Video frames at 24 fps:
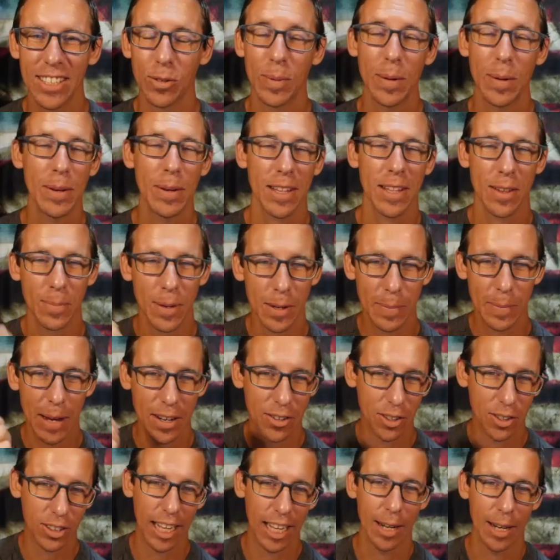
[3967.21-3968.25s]
or maybe it's a big
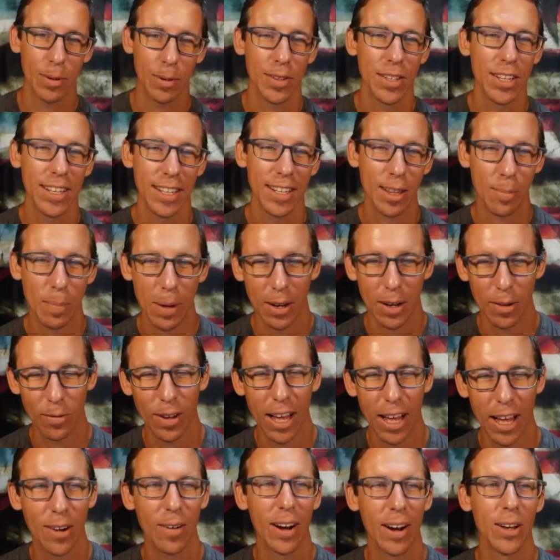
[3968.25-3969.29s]
magical hammer that you can spin and
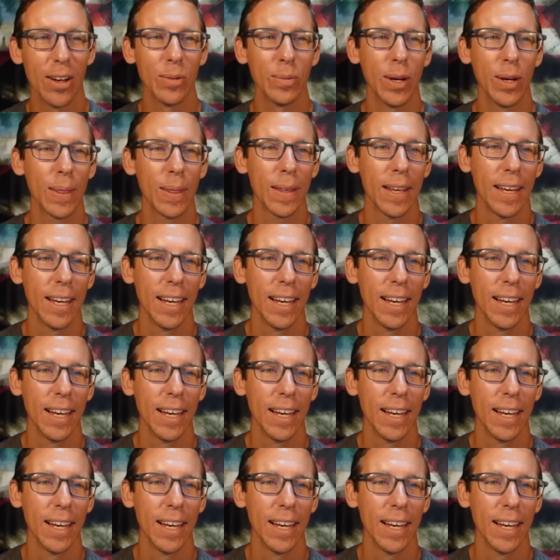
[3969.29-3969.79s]
fly around with.